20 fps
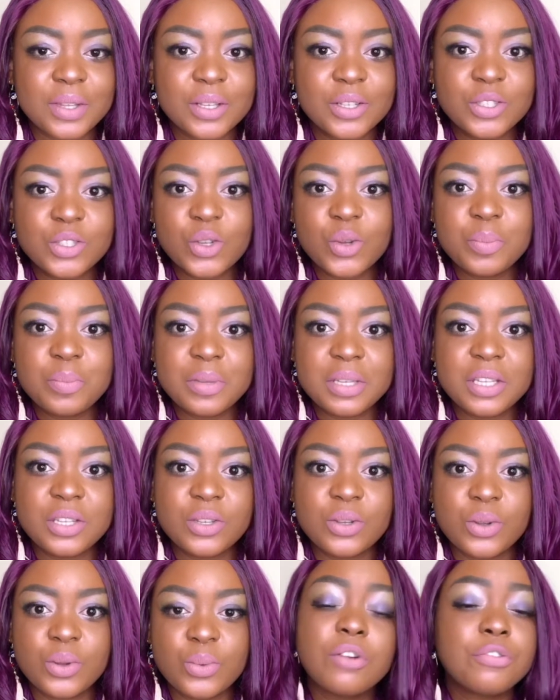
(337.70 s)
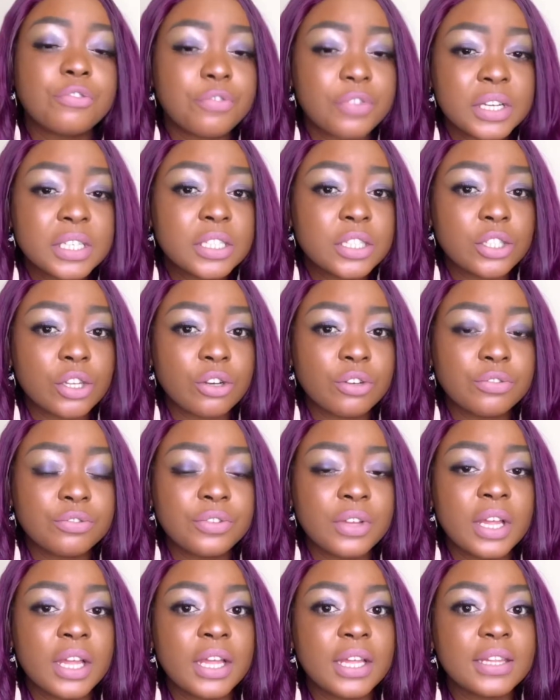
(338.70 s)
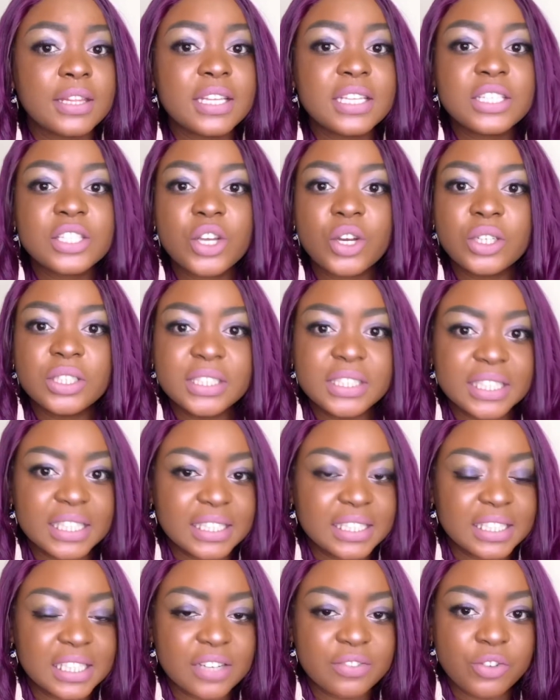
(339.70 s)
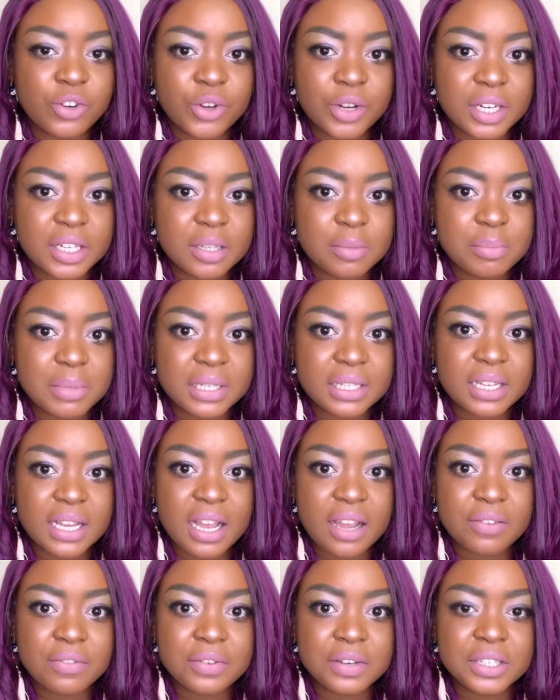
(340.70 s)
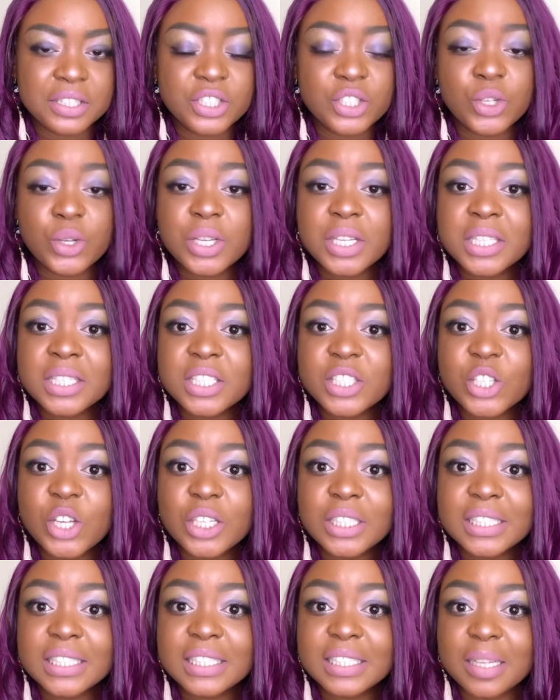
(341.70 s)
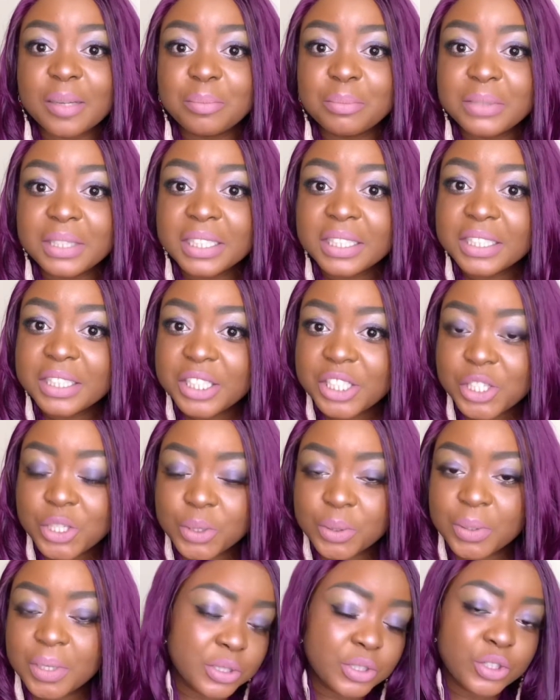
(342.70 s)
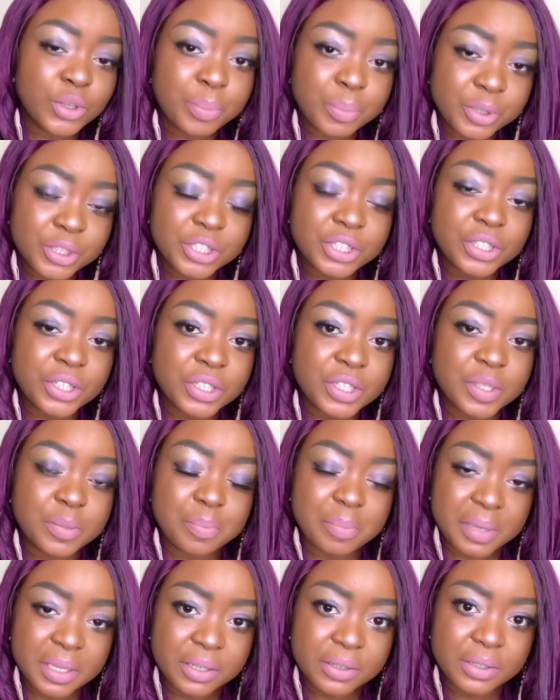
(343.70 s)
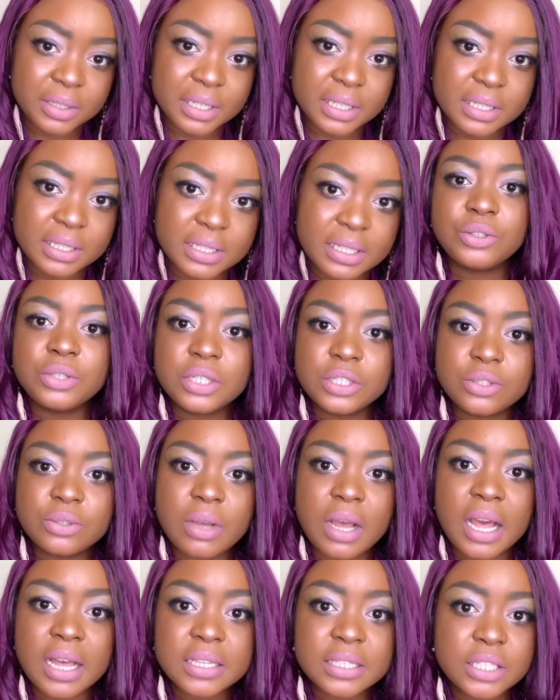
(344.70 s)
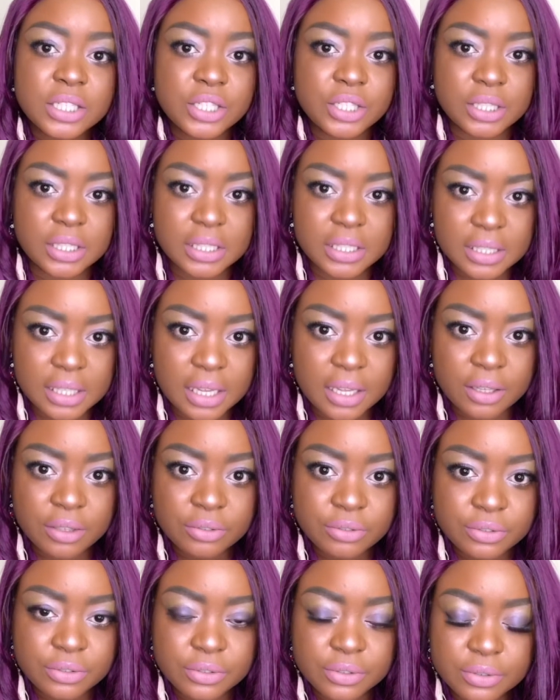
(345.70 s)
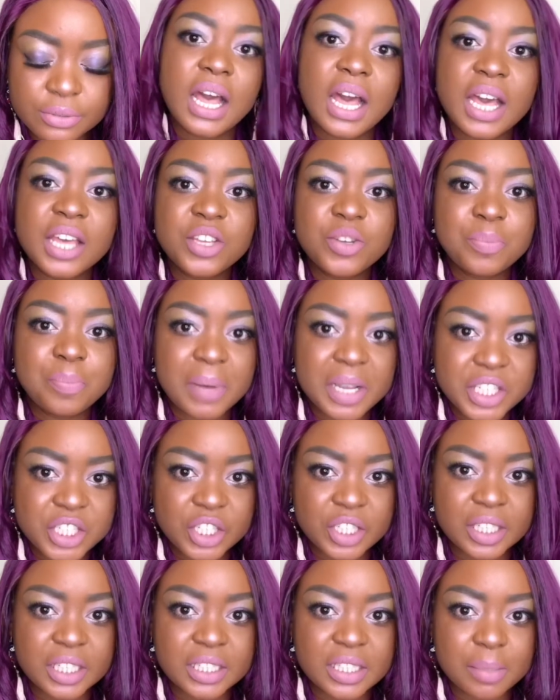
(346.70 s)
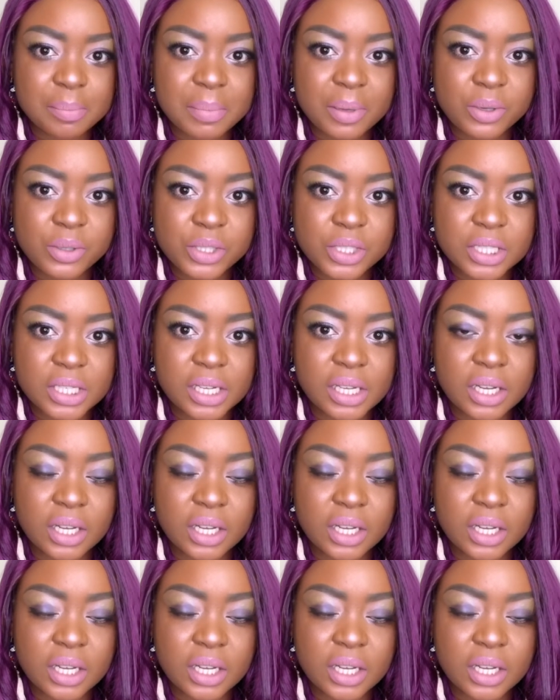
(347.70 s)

so be you. First off, these contents have already been covered, so it's not something new. You're putting your spin on it. You need to ask yourself, are you passionate about